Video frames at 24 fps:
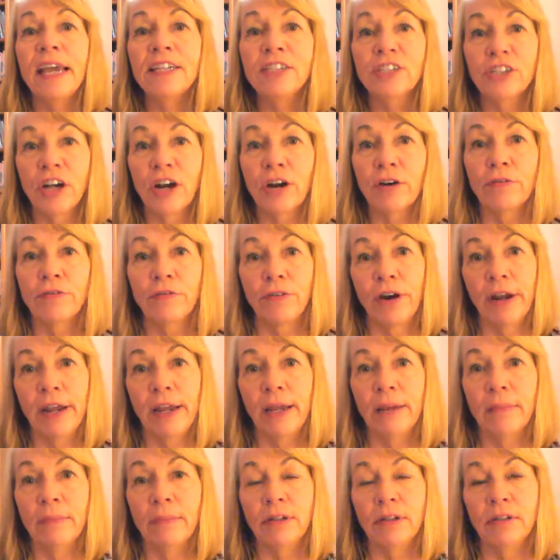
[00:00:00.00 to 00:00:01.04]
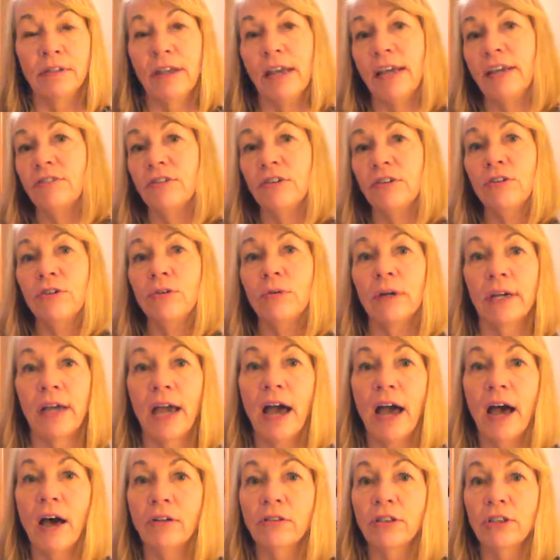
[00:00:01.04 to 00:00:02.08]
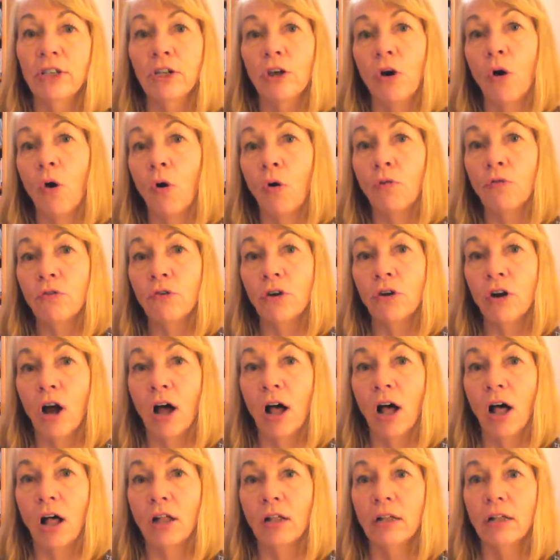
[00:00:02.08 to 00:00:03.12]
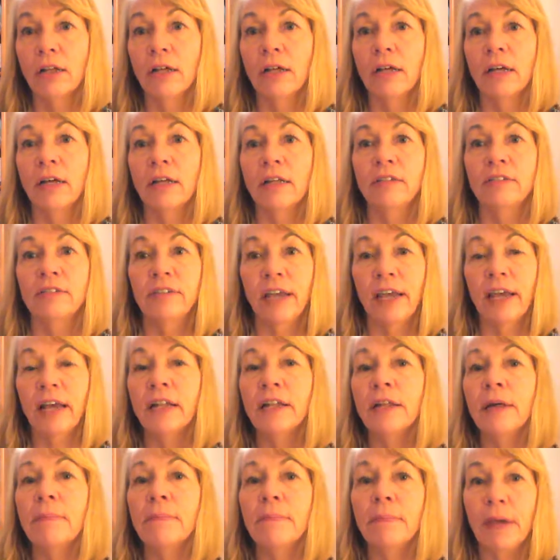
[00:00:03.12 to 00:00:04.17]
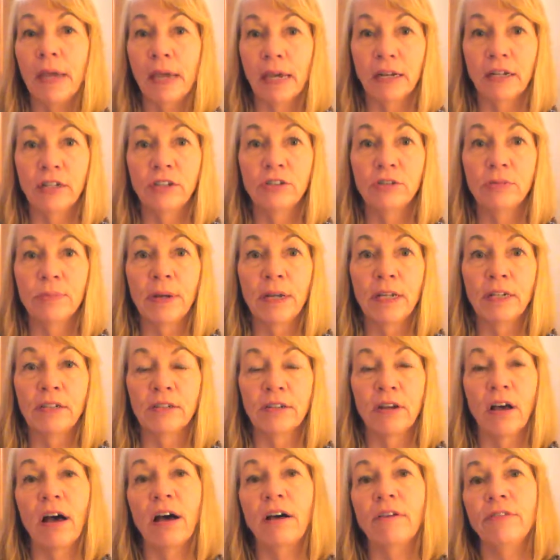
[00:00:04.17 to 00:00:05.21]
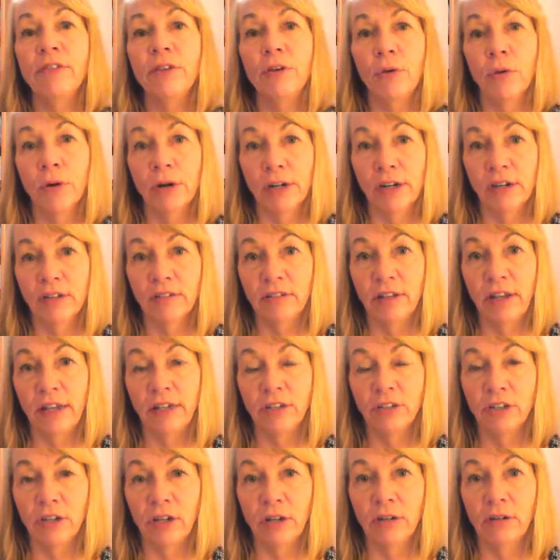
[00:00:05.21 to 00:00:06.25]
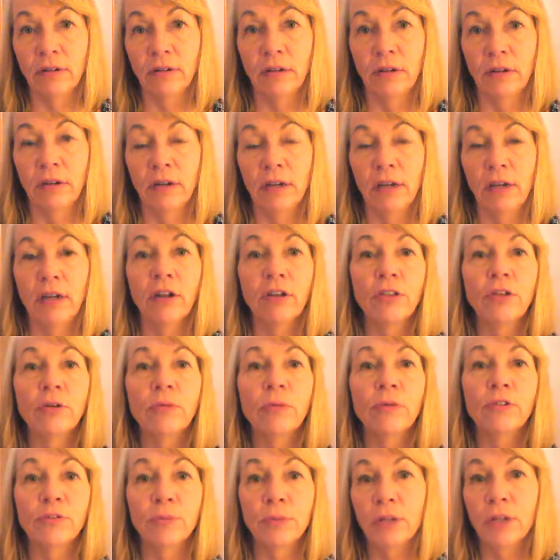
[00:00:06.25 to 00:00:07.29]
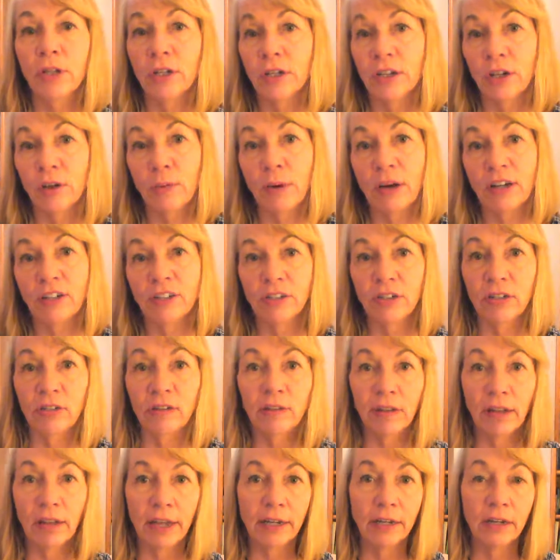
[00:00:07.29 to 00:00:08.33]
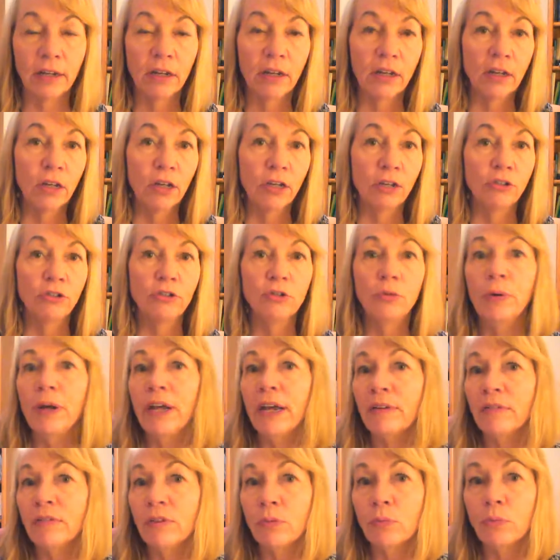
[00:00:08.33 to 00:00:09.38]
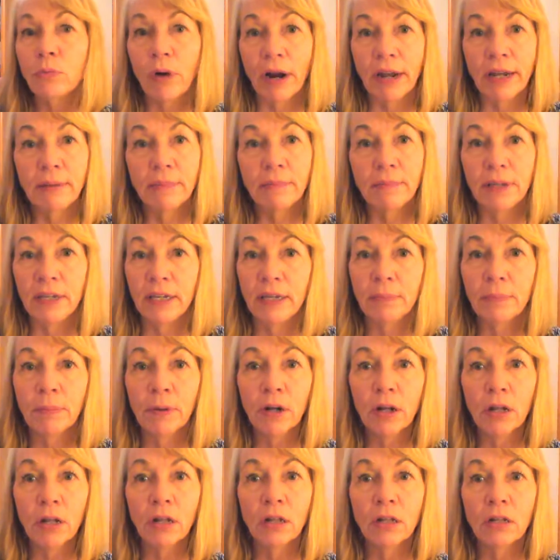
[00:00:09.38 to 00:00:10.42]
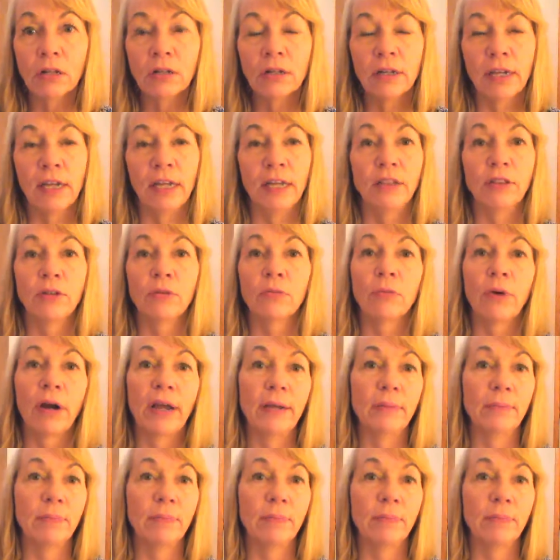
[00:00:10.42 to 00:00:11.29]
Our frame takes into account the overall talent management of the organization. In other words, we look at questions like, do we have the right people in the right